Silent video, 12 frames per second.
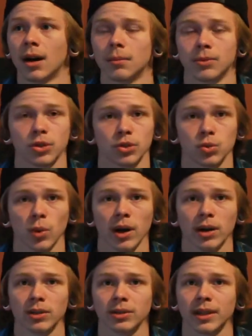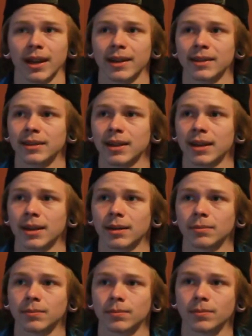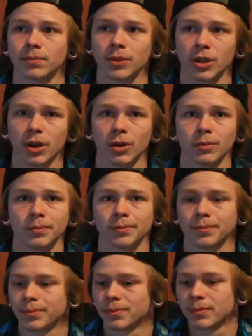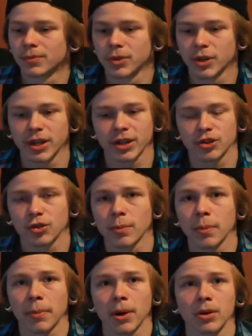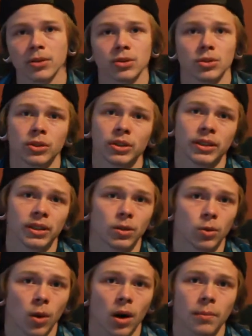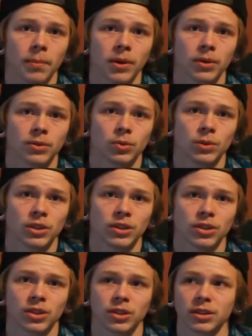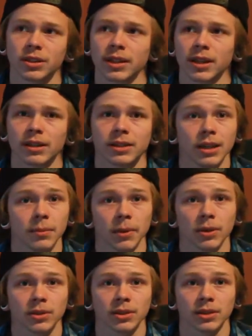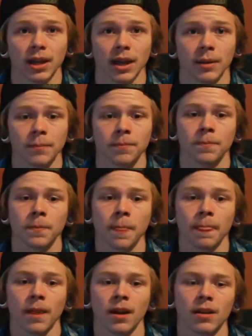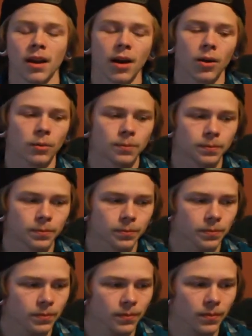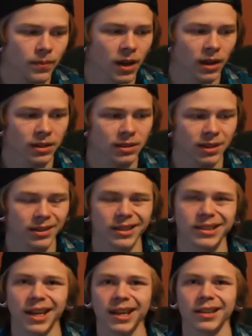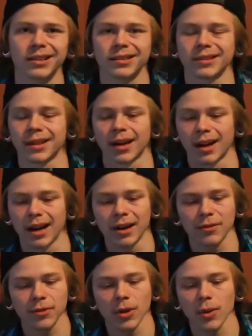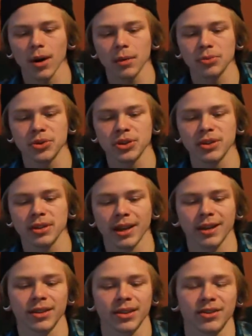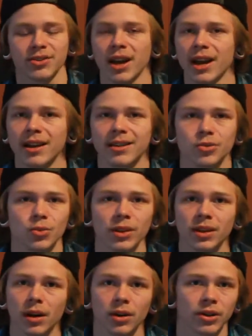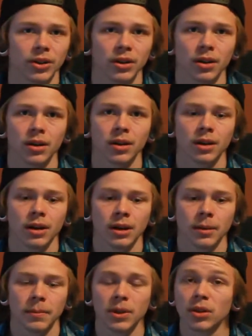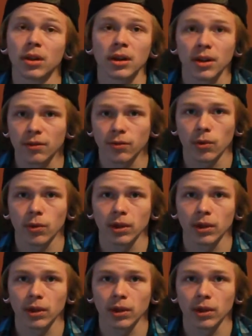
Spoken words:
juice wells, and you get a triple post or you get a quad post, which is just the T-post design. Now, like I said, that's kind of the airflow options, and the design is really all you're going to be looking for